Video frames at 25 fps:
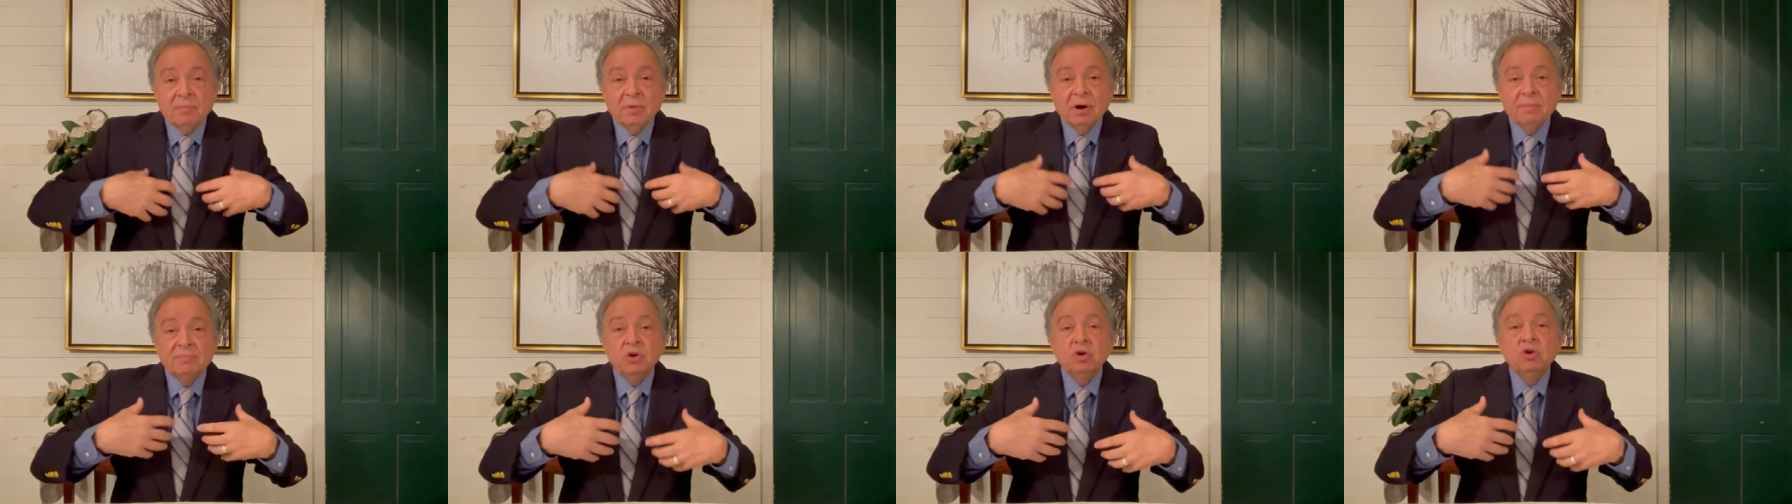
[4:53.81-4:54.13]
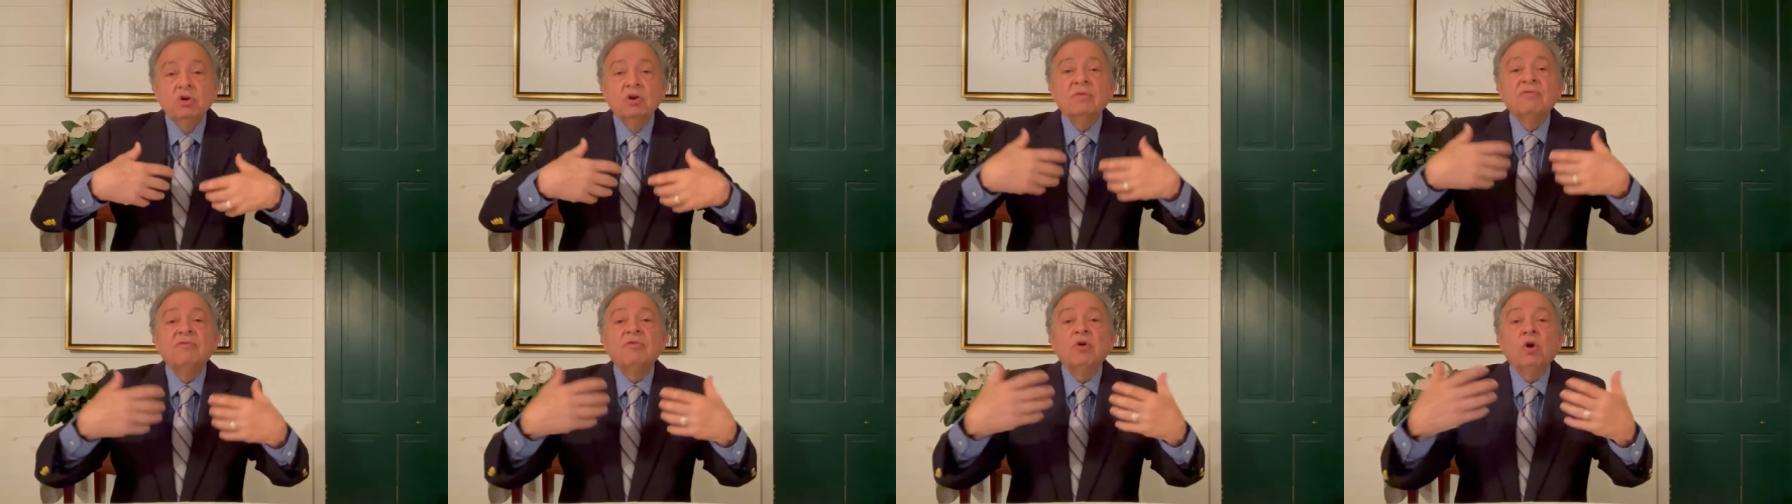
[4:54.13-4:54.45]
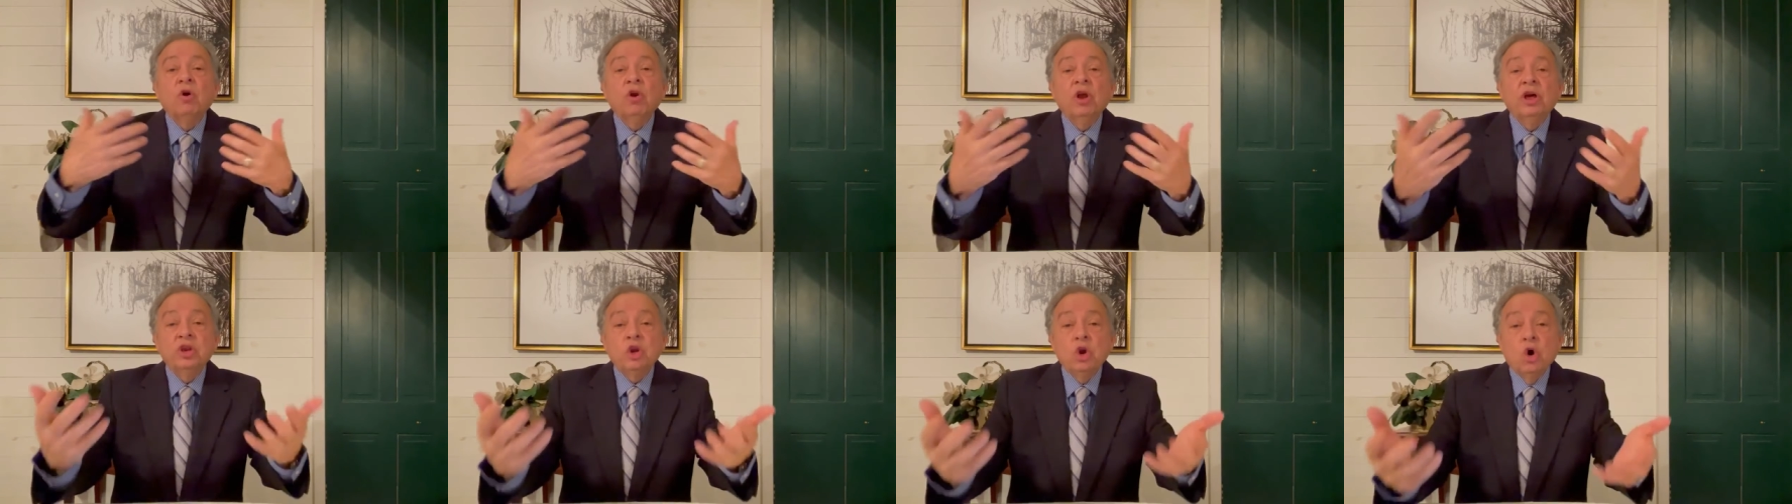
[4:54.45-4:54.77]
a
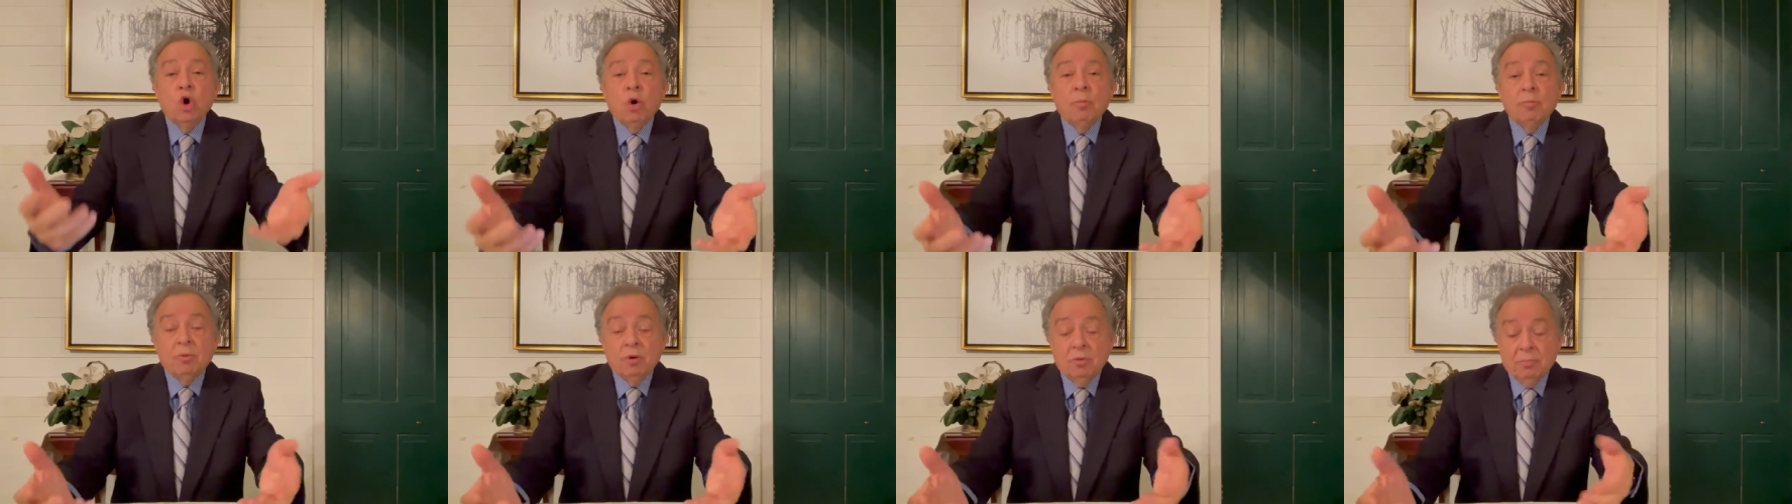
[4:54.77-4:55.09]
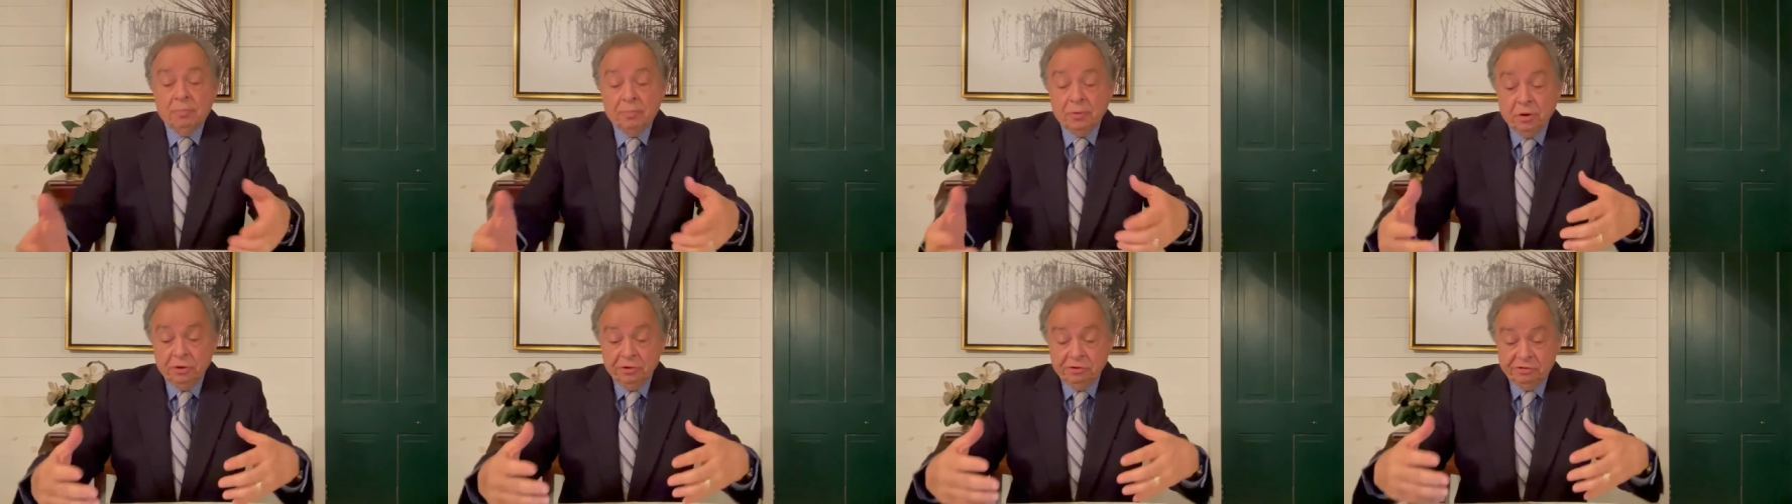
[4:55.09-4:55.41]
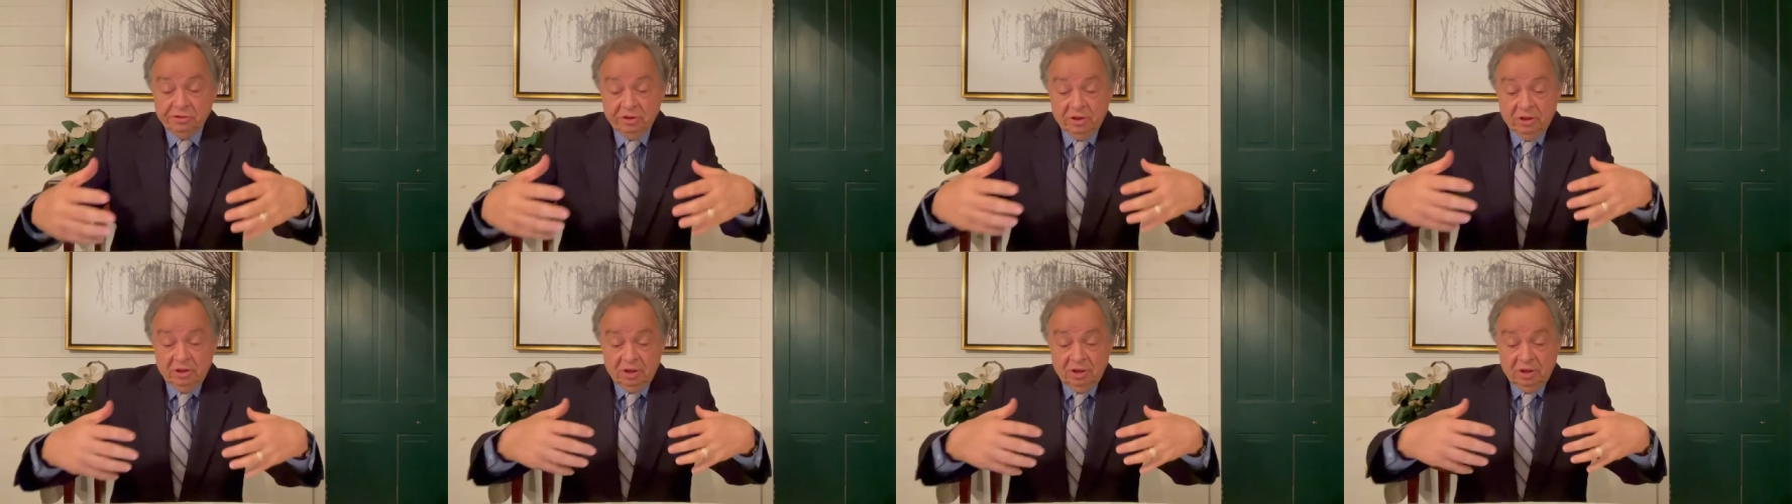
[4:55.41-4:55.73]
beautiful and noble
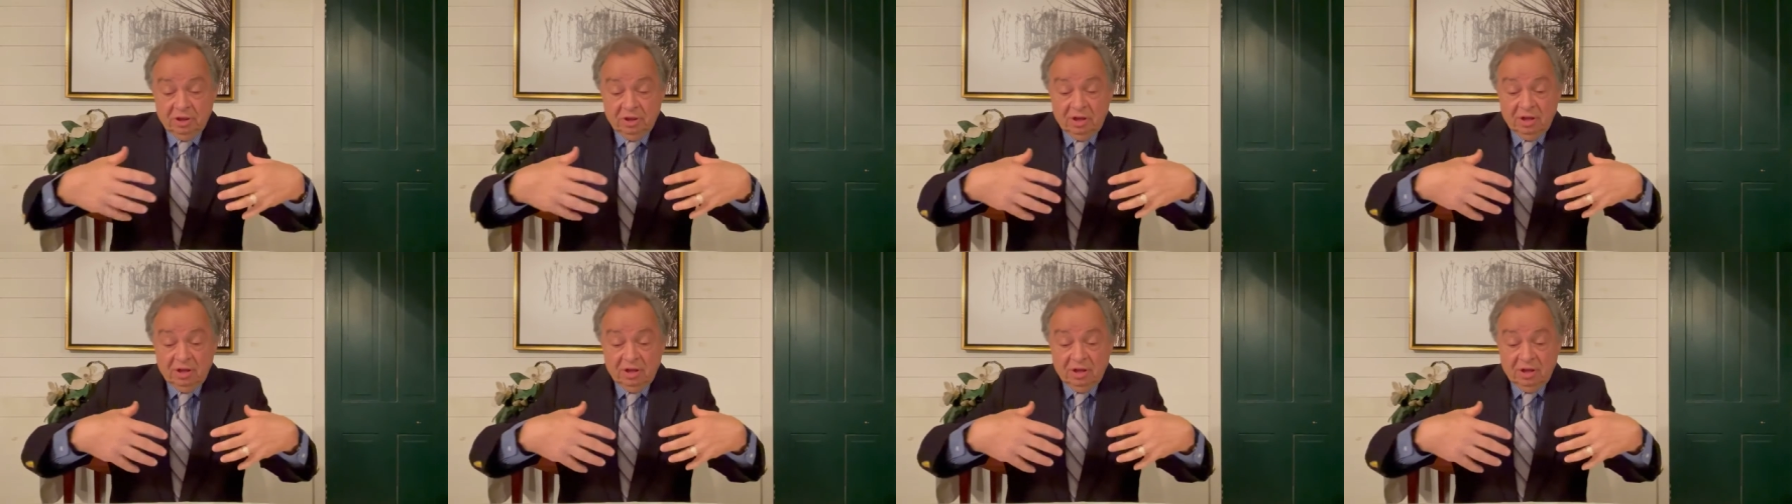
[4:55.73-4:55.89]
person,